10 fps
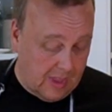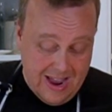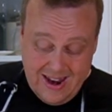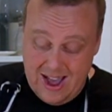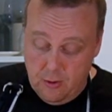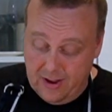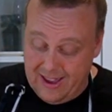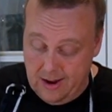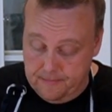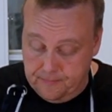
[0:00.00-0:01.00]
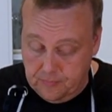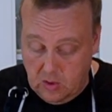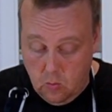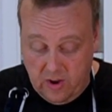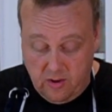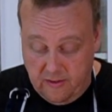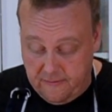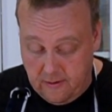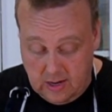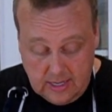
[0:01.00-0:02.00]
And now again, we're gonna
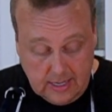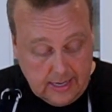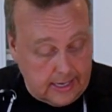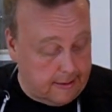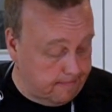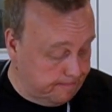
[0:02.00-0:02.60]
frost this